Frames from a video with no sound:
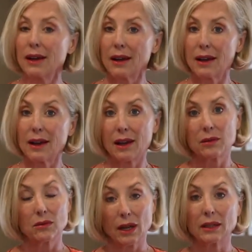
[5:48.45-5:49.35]

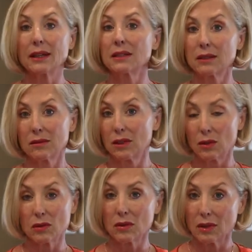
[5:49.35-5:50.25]
I'd like to,
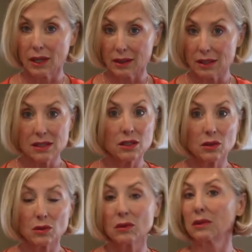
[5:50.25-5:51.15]
get this
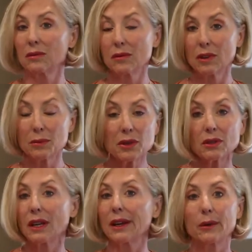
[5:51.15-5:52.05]
new computer
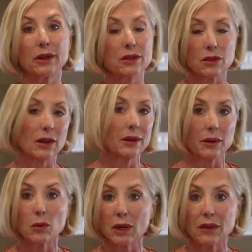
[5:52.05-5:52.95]
language, or I don't
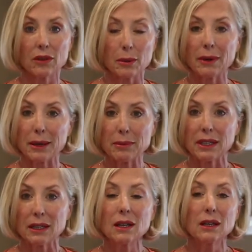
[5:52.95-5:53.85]
know, whatever it might
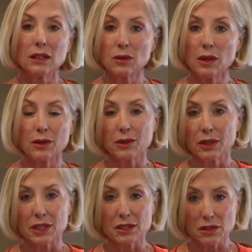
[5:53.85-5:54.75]
be. Your
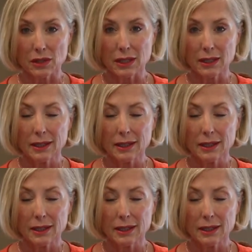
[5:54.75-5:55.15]
industry.